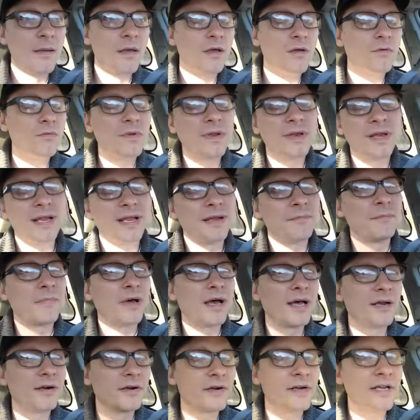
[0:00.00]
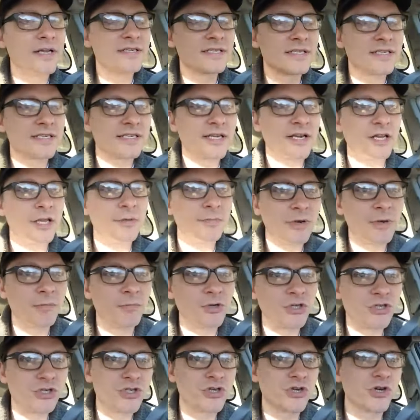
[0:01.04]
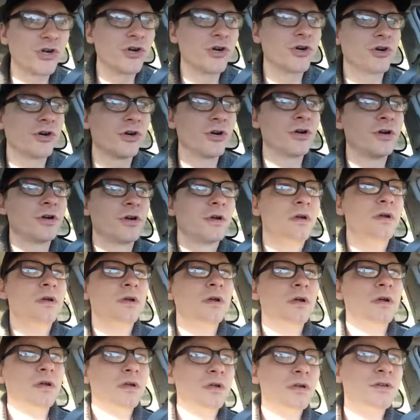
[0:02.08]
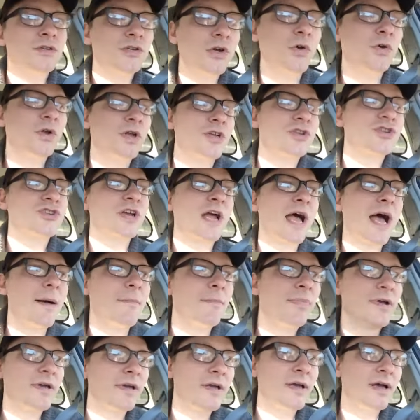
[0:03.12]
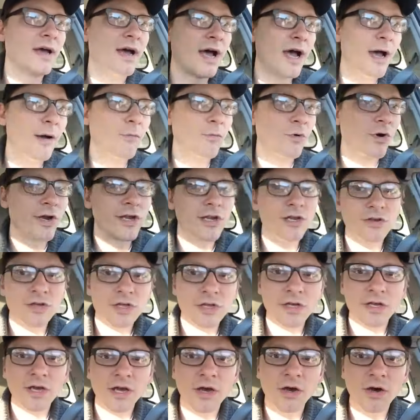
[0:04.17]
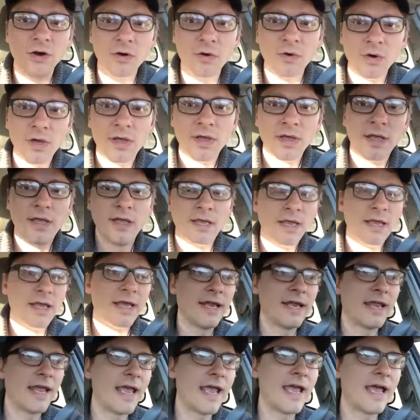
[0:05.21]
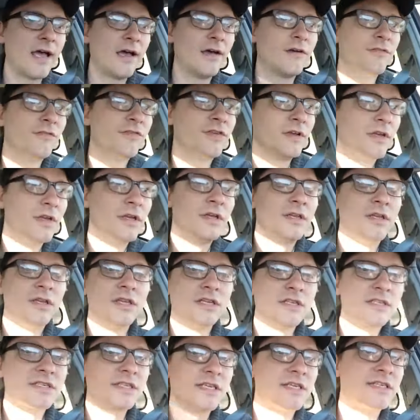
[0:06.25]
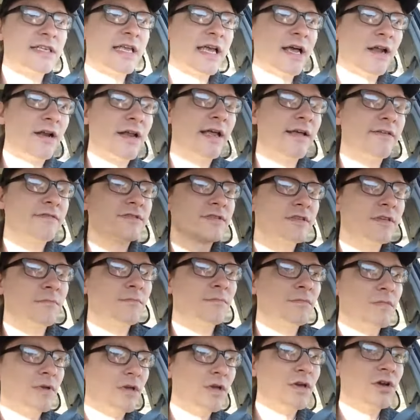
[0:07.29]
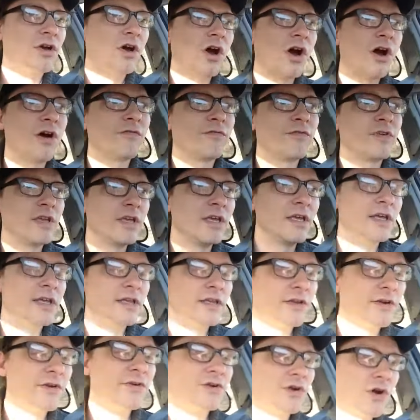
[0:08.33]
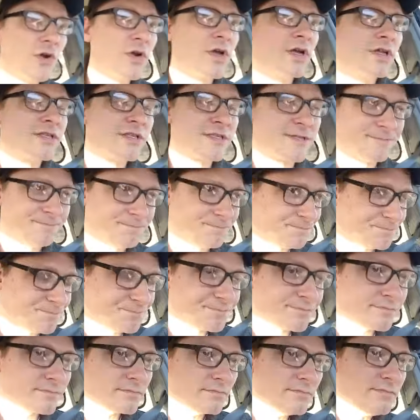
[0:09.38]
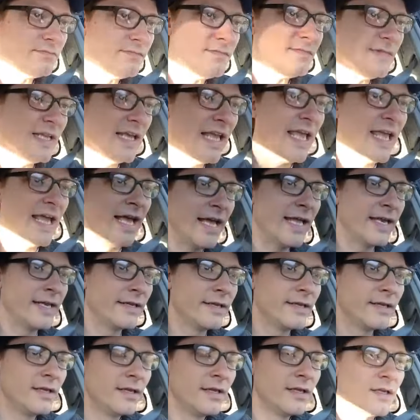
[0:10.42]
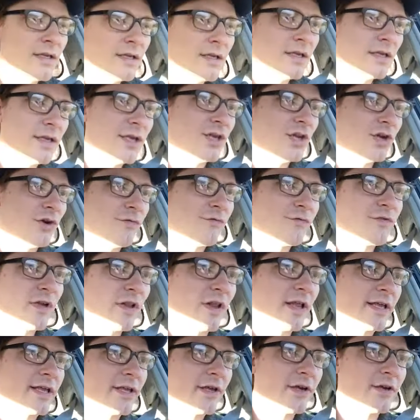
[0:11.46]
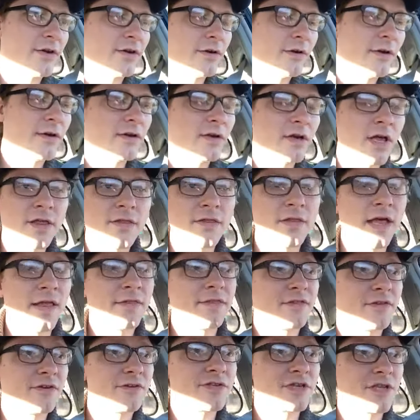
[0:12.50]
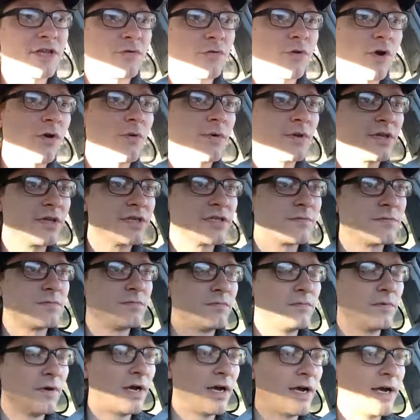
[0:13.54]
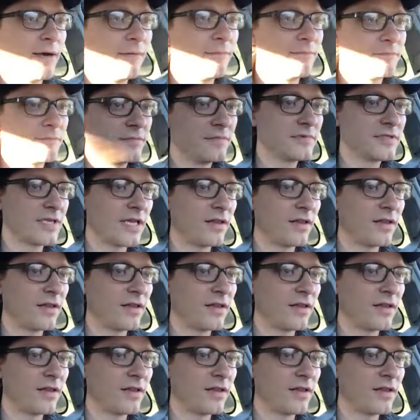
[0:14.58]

not modern necessarily, but a mature donut shop, where you can go and you can sit down, have some coffee and their donuts, and you don't feel like you're, not that there's anything wrong with this, because I